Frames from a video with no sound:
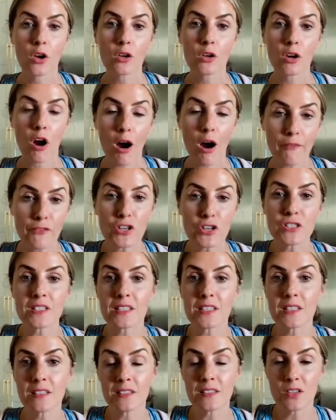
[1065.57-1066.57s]

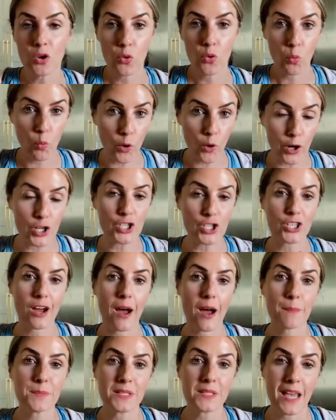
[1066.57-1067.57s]
conferences,
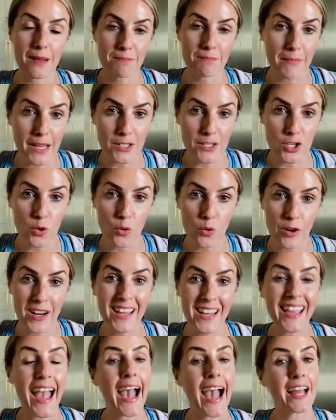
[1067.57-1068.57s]
workshops, and
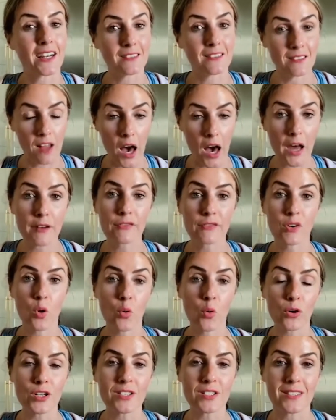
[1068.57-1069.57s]
mentoring, and a lot of
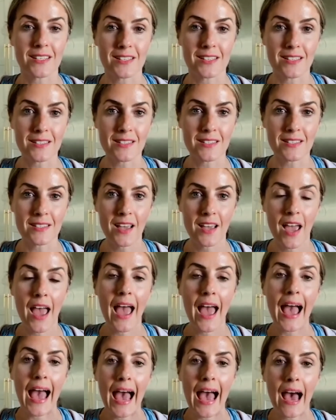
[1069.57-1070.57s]
courses
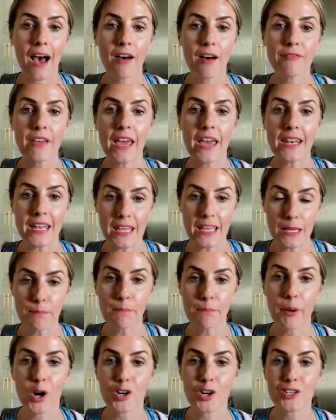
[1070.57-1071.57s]
have an
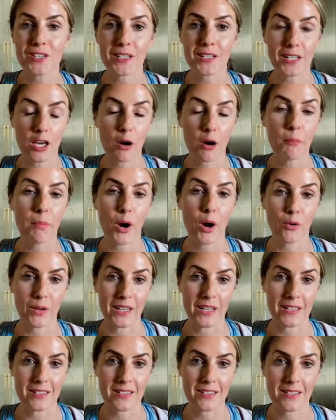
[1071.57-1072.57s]
in-person
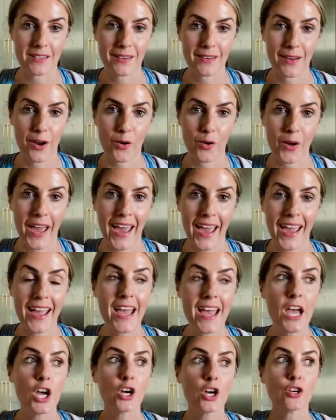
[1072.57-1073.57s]
component, okay?
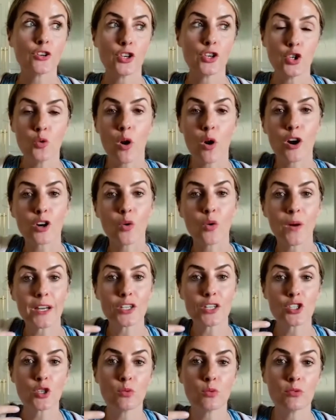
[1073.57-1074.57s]
You are
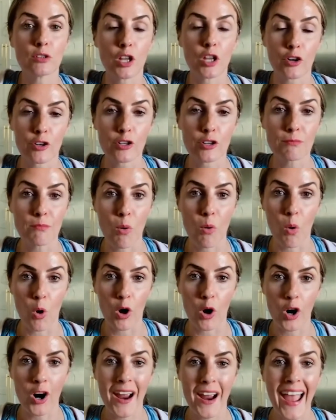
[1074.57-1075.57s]
going to learn
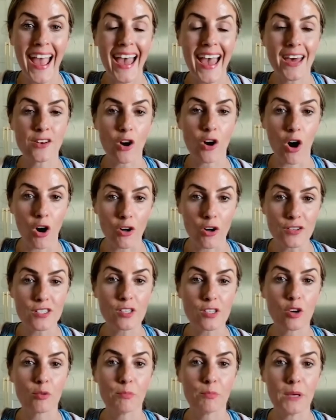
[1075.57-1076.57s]
more and
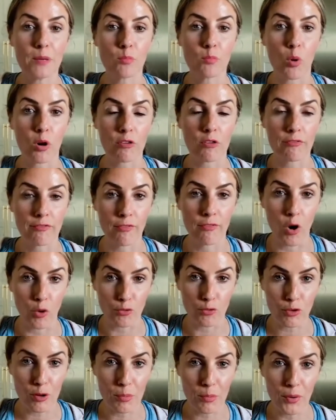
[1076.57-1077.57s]
also be more
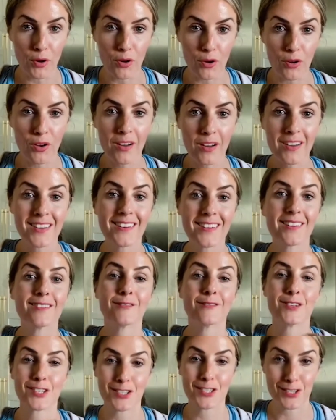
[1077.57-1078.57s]
vulnerable,
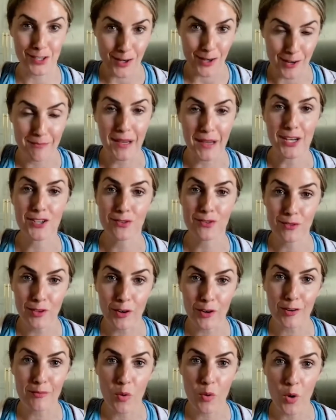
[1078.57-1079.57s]
which in turn makes you
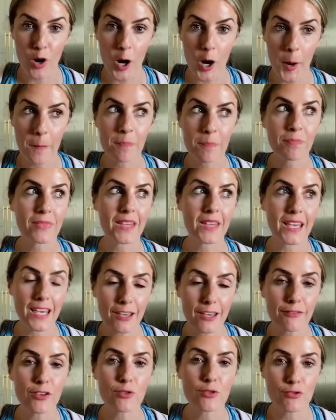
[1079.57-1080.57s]
learn more
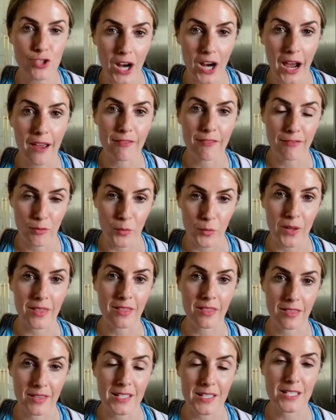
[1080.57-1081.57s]
if you jive with
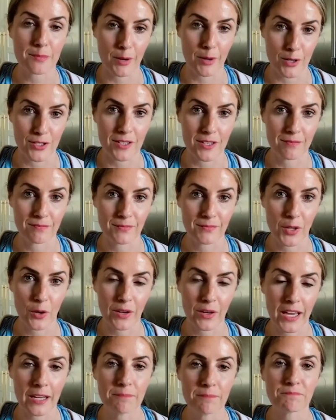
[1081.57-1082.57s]
this person,
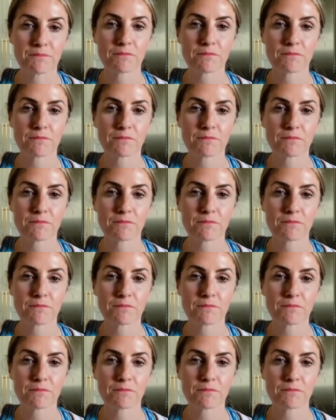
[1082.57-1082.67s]
okay?